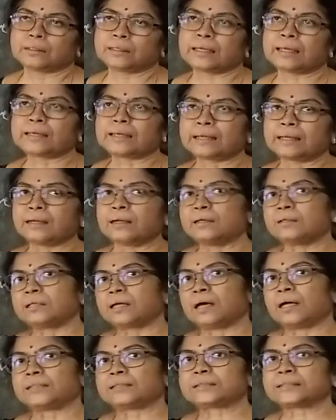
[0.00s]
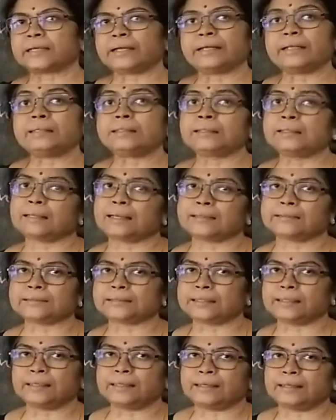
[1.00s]
He cannot ask anything as
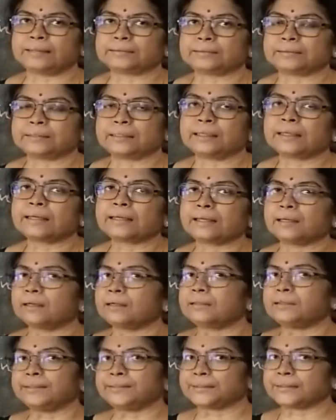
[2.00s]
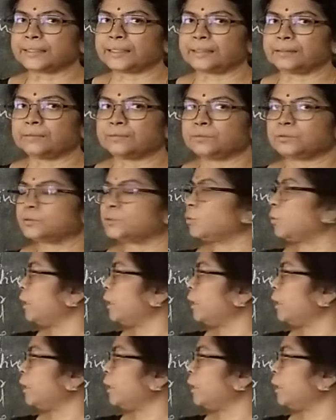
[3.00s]
he likes. He cannot decide. So